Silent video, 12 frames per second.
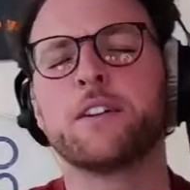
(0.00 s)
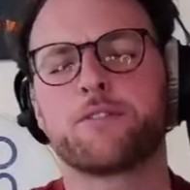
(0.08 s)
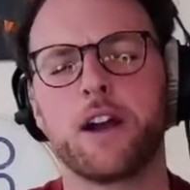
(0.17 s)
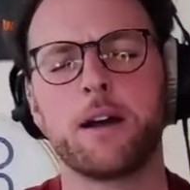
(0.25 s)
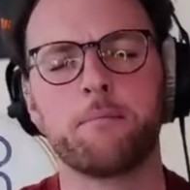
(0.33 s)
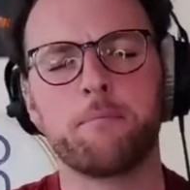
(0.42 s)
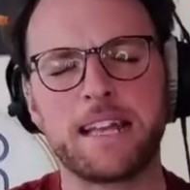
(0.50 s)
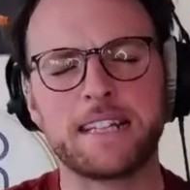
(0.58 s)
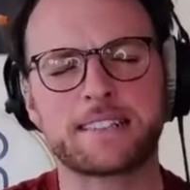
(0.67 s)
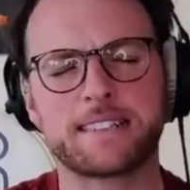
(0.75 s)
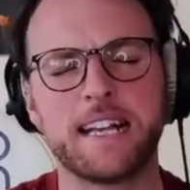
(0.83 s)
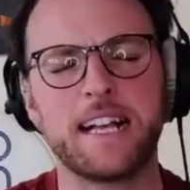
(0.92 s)
from
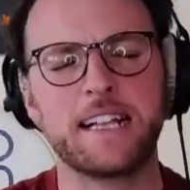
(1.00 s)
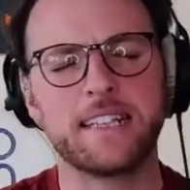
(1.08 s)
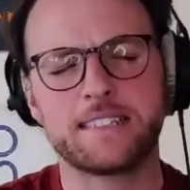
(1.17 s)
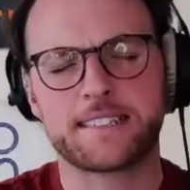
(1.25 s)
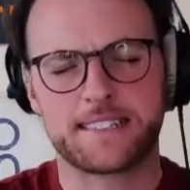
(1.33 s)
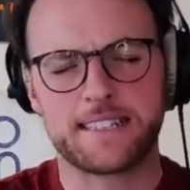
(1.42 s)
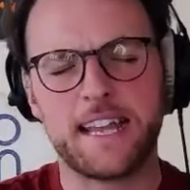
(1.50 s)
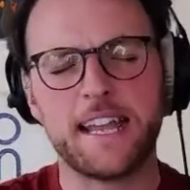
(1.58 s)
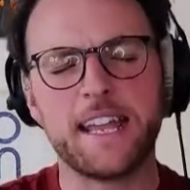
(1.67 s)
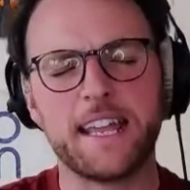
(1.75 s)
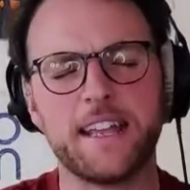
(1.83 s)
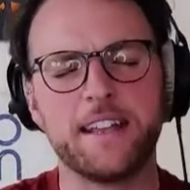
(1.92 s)
mental
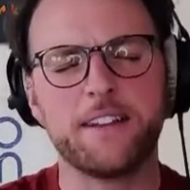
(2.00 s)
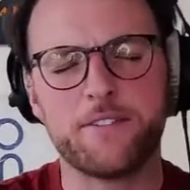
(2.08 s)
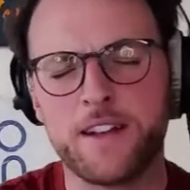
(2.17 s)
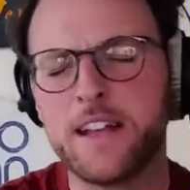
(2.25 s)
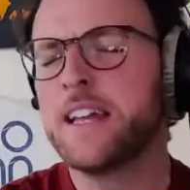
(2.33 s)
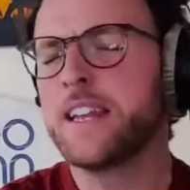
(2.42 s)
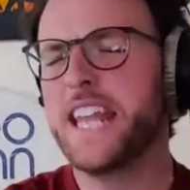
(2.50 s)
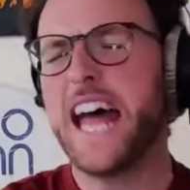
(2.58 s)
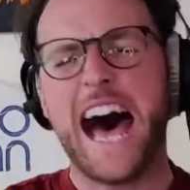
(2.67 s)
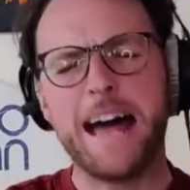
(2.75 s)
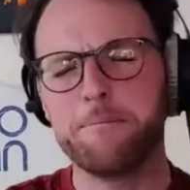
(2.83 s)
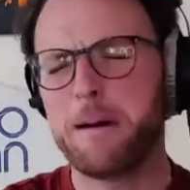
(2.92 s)
slavery.
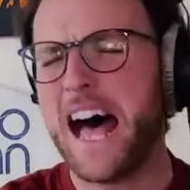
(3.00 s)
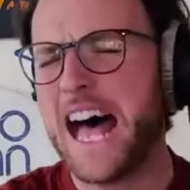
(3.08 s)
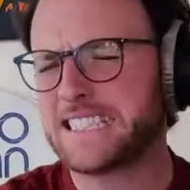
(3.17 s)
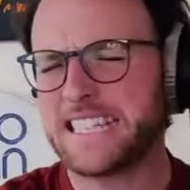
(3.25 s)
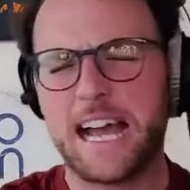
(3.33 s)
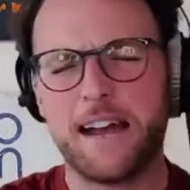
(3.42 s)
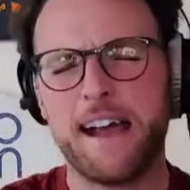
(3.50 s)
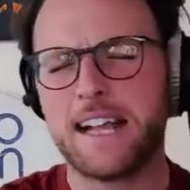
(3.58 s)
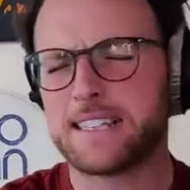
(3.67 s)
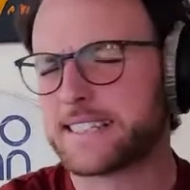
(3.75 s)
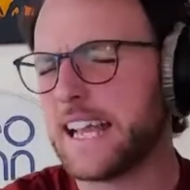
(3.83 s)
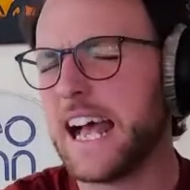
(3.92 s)
None but
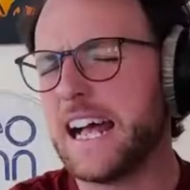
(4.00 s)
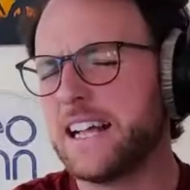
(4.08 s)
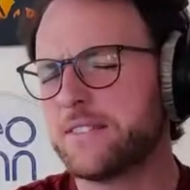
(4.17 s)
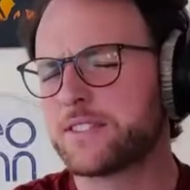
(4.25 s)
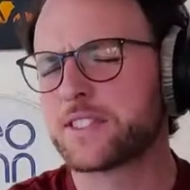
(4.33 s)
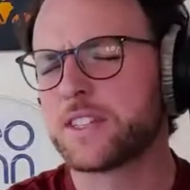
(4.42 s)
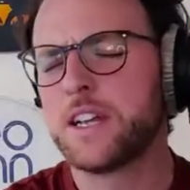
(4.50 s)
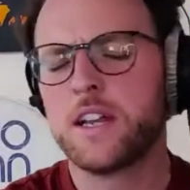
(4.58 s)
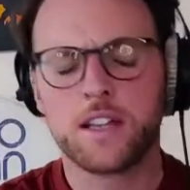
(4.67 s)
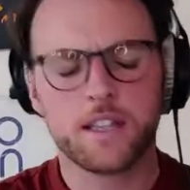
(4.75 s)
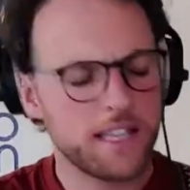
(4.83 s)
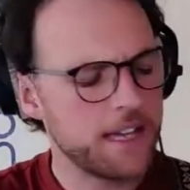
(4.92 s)
ourselves
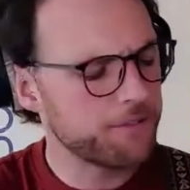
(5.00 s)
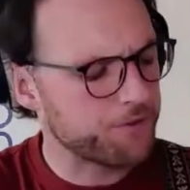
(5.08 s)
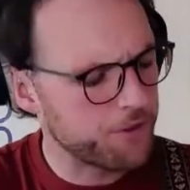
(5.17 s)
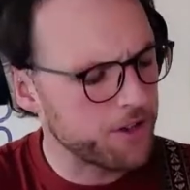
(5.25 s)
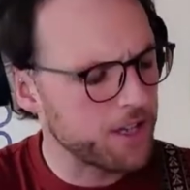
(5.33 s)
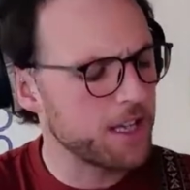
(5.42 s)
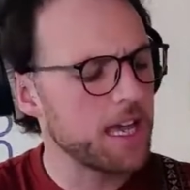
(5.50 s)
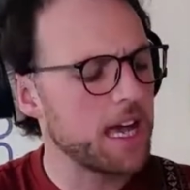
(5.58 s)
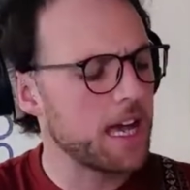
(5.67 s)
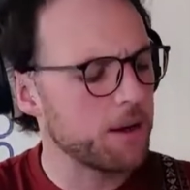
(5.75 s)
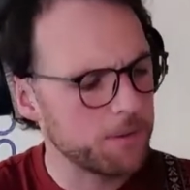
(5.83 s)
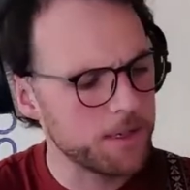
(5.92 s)
can free
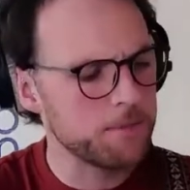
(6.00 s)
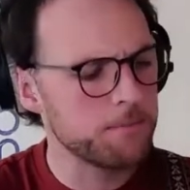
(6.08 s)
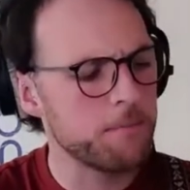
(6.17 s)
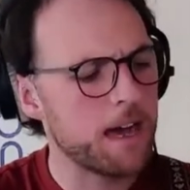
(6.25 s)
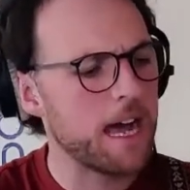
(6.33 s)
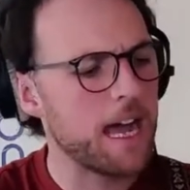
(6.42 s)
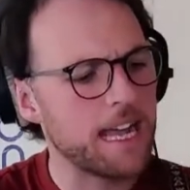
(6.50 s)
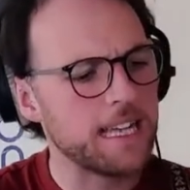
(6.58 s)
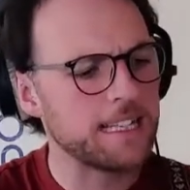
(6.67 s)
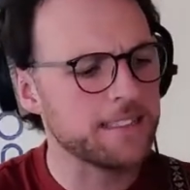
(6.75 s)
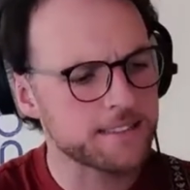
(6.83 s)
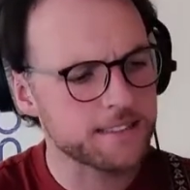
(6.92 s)
our
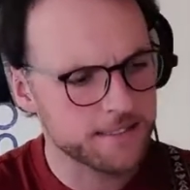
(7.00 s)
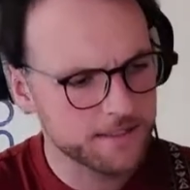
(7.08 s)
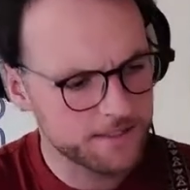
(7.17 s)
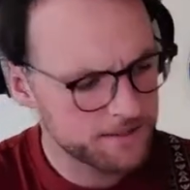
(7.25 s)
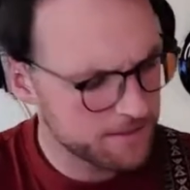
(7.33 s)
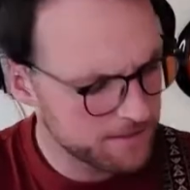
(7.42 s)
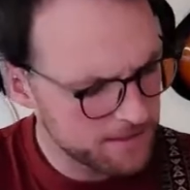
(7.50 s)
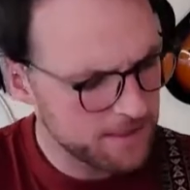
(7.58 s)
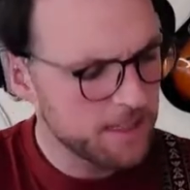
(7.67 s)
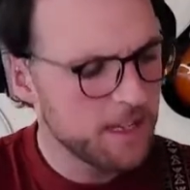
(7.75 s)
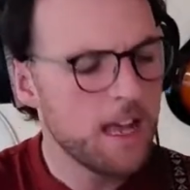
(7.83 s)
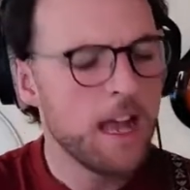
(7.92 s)
minds.
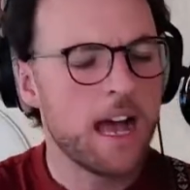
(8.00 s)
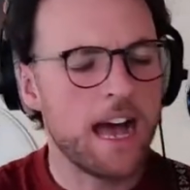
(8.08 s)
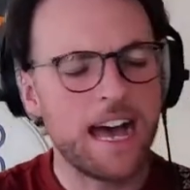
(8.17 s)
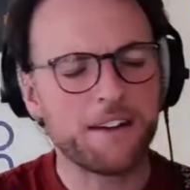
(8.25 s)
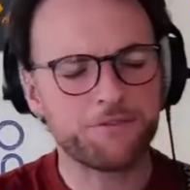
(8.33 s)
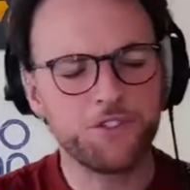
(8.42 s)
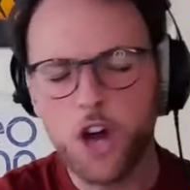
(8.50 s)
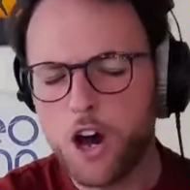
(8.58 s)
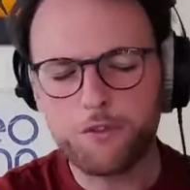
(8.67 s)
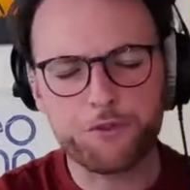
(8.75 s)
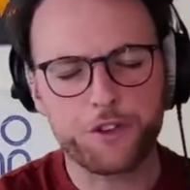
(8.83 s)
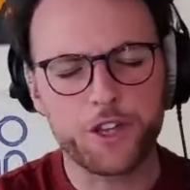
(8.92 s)
Have
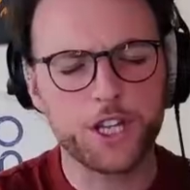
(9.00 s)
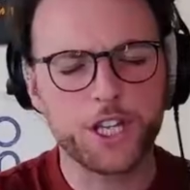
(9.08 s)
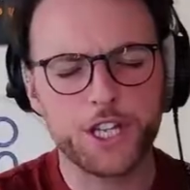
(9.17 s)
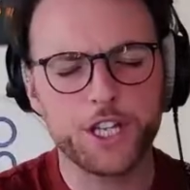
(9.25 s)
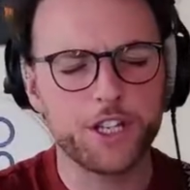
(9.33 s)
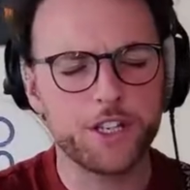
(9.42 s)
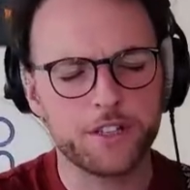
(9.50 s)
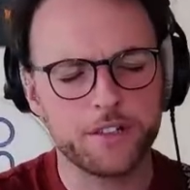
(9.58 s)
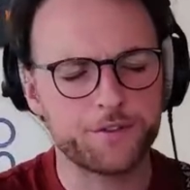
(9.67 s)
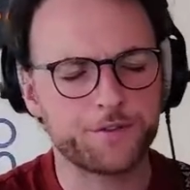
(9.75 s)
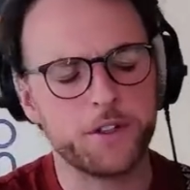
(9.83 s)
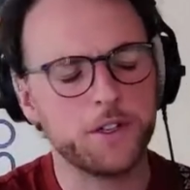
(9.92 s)
no fear
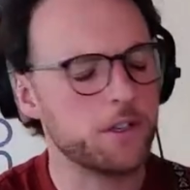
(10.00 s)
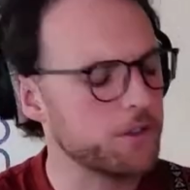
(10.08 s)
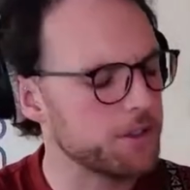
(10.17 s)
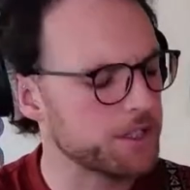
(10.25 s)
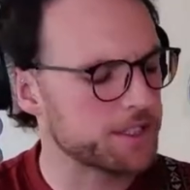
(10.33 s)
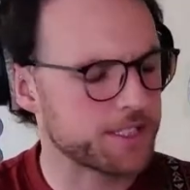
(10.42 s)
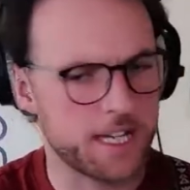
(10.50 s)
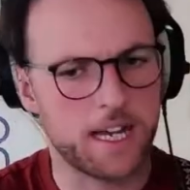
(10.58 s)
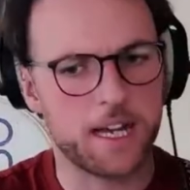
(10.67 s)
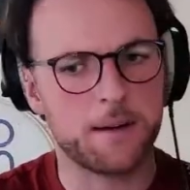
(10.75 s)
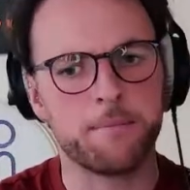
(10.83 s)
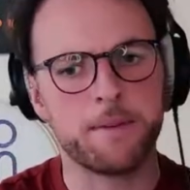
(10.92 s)
for
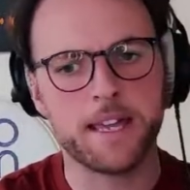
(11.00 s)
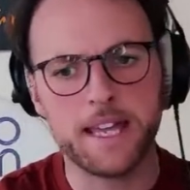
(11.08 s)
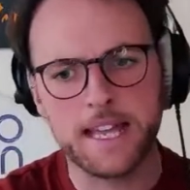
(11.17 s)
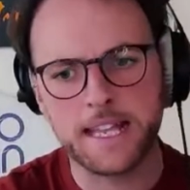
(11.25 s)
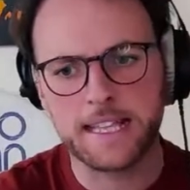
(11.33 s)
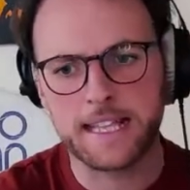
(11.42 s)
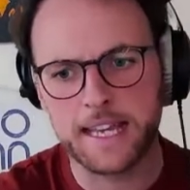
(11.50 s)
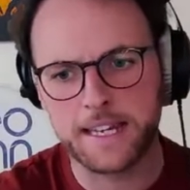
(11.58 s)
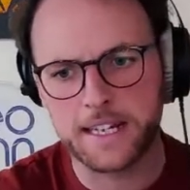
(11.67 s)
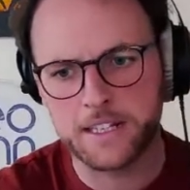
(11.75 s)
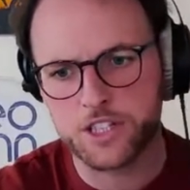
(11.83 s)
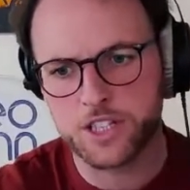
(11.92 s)
atomic
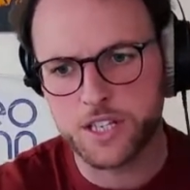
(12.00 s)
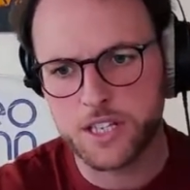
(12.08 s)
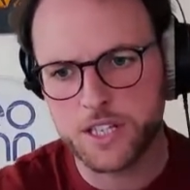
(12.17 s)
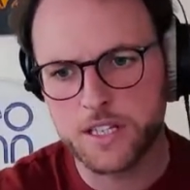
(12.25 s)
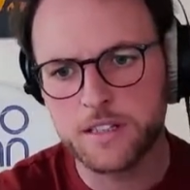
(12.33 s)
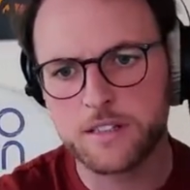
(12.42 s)
energy,